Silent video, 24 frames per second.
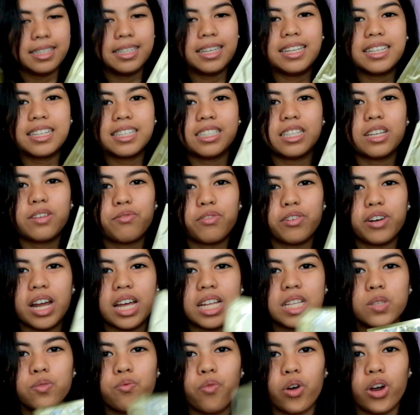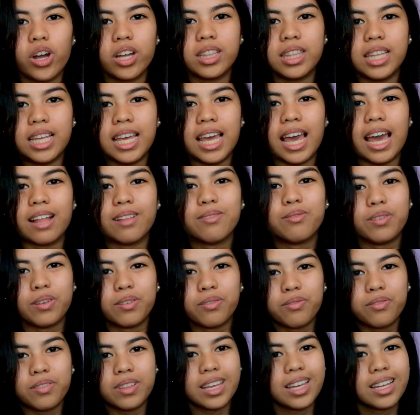See the difference? 40 and
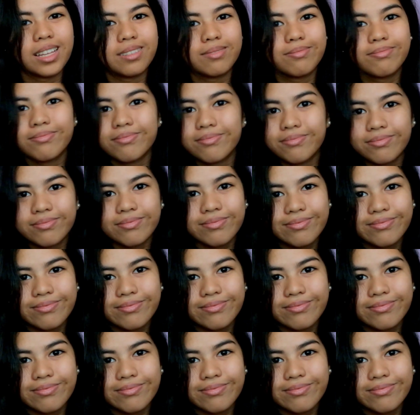15.